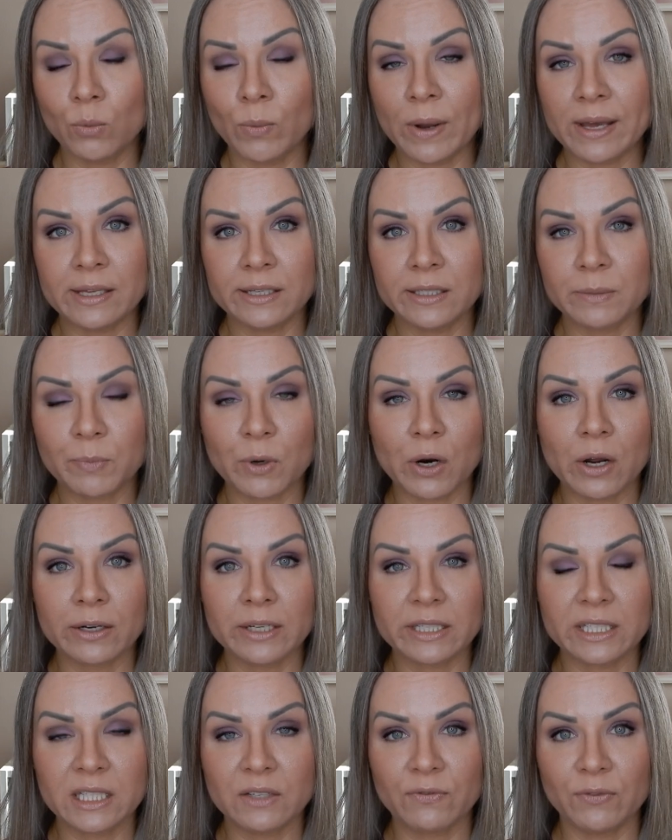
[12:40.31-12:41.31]
the way these
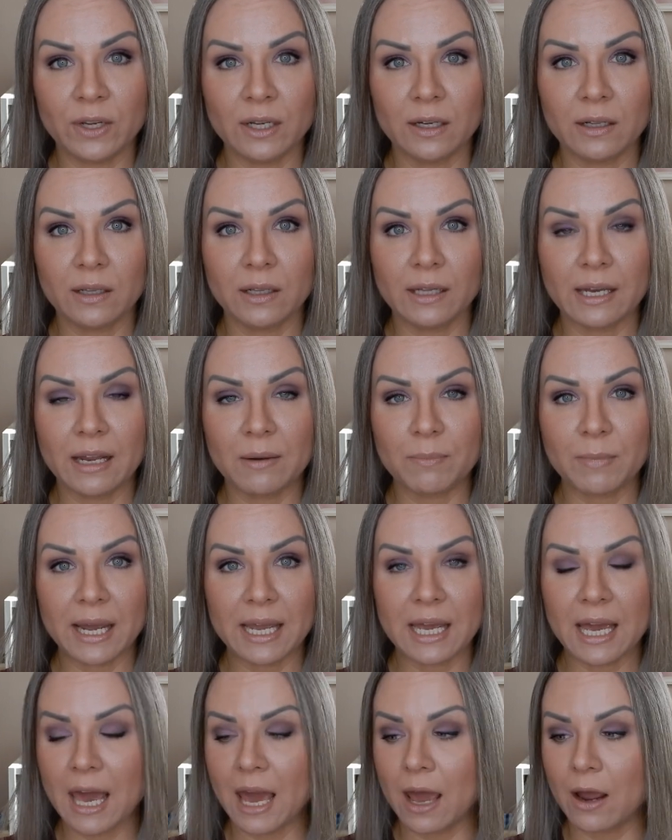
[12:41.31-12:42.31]
products feel in
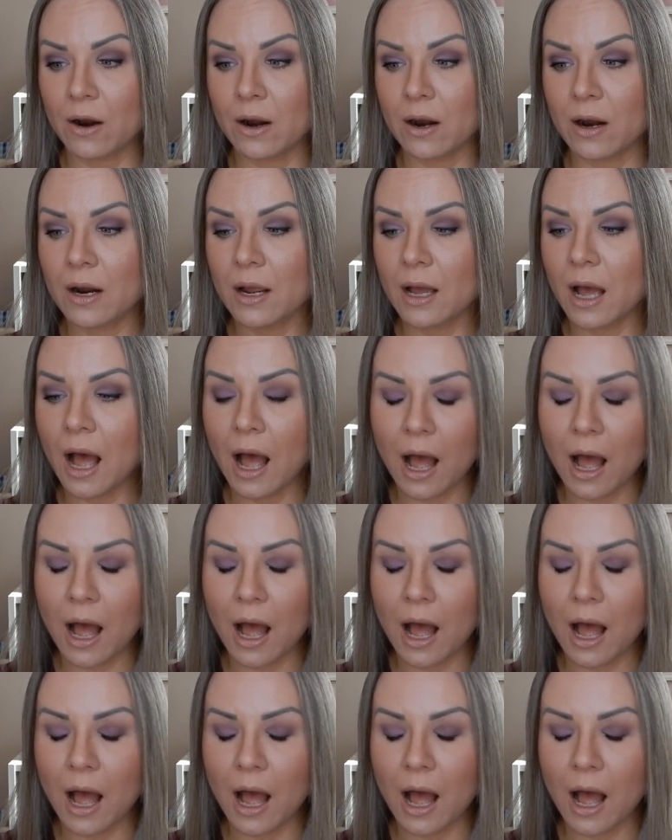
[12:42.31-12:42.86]
my hair.